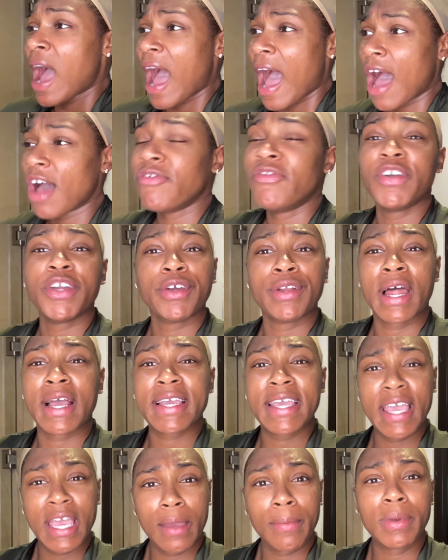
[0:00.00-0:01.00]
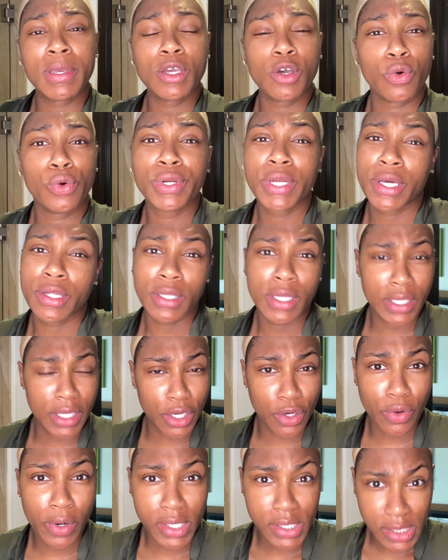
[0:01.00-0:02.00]
I figured I can't be going there
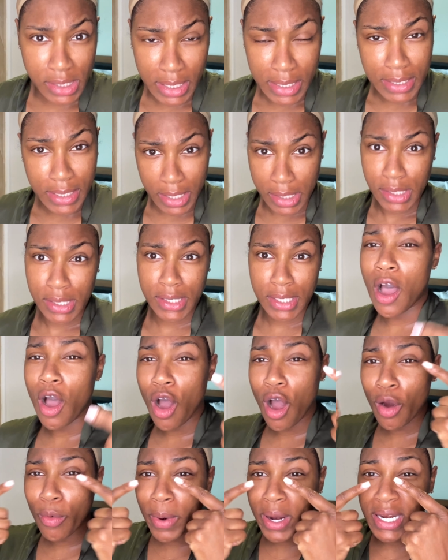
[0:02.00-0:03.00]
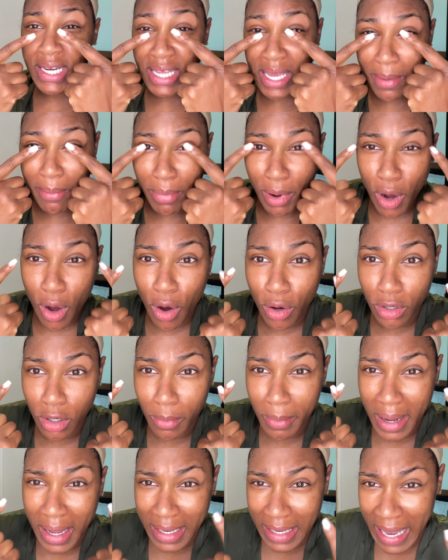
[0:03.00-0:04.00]
looking crusty and dusty. I already emballed
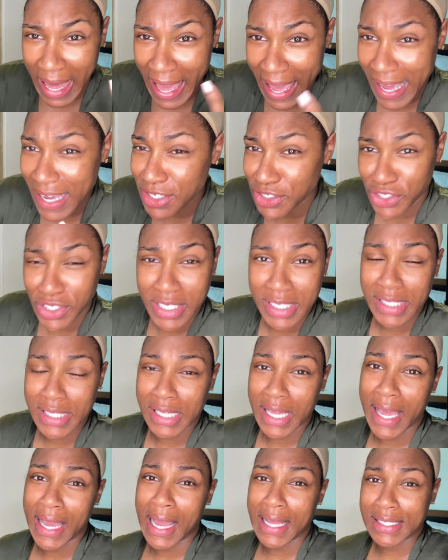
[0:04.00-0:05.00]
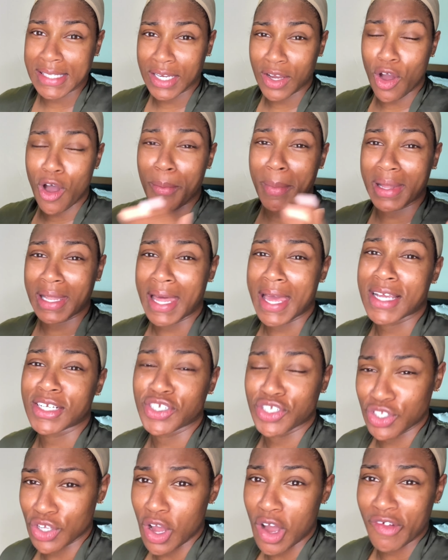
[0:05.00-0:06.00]
on my lashes. Like I took all my
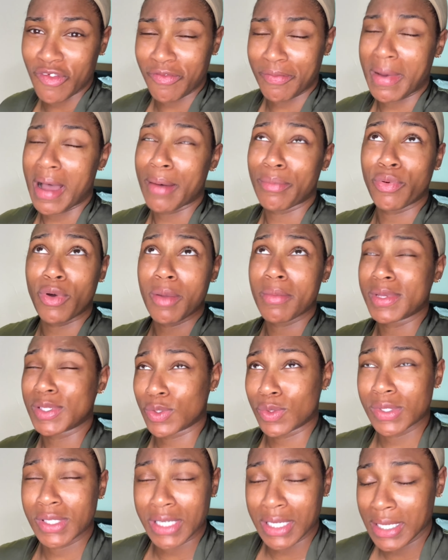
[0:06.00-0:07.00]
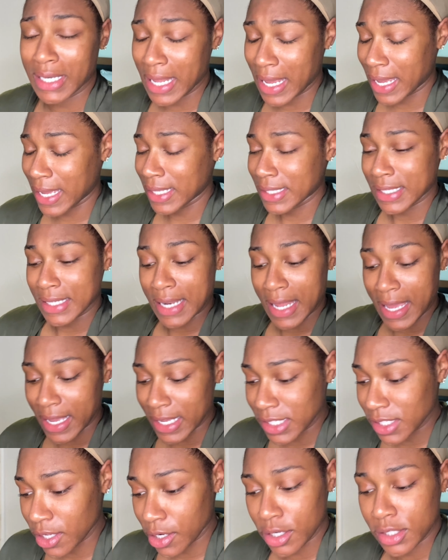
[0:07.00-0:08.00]
lashes off. My appointment's on Sunday. Today
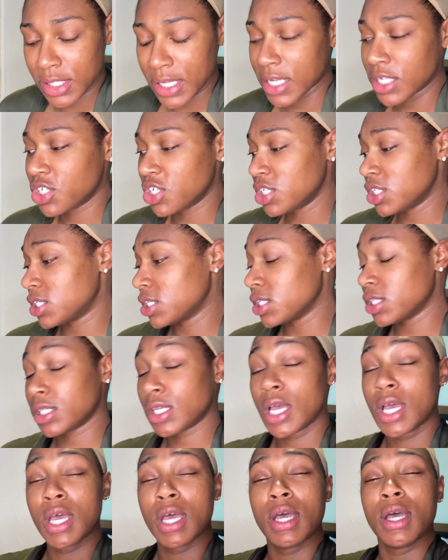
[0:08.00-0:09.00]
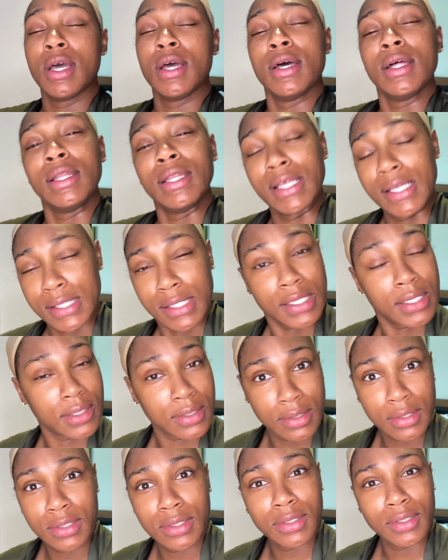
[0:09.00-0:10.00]
is Thursday, Jesus. Listen,
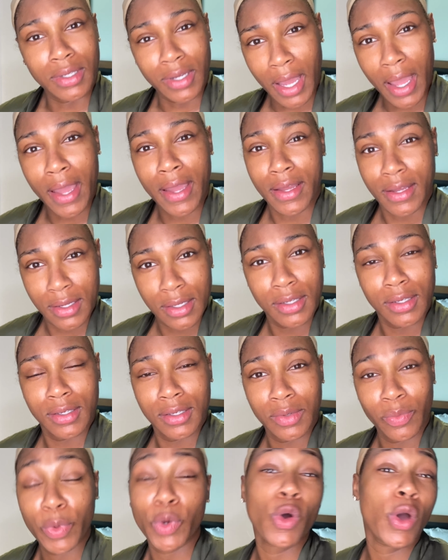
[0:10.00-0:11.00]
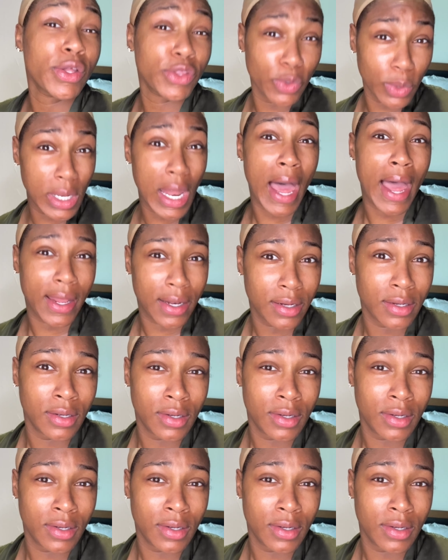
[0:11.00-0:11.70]
okay. We're going through a lot.